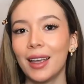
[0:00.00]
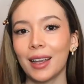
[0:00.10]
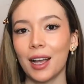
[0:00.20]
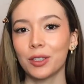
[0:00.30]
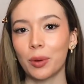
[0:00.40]

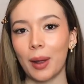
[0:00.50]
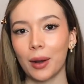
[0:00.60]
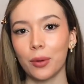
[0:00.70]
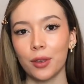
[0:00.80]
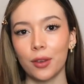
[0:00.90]
Hey guys, we're
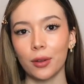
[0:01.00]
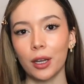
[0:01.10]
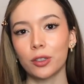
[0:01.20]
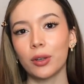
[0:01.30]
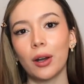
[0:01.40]
back with another
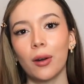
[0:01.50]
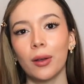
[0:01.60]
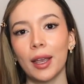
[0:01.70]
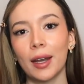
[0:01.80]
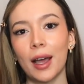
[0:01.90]
luxury
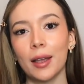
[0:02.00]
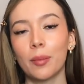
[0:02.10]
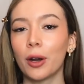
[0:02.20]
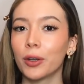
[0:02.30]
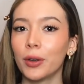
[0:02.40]
haul and I am
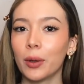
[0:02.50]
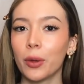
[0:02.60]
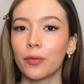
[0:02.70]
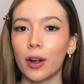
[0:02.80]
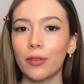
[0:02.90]
partnering
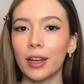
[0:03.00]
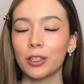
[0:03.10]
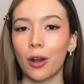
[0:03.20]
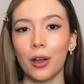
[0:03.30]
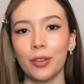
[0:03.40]
with
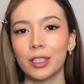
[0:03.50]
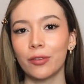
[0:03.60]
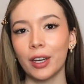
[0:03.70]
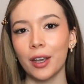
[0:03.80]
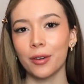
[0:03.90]
Farfetch on this
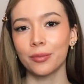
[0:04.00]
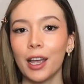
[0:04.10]
video.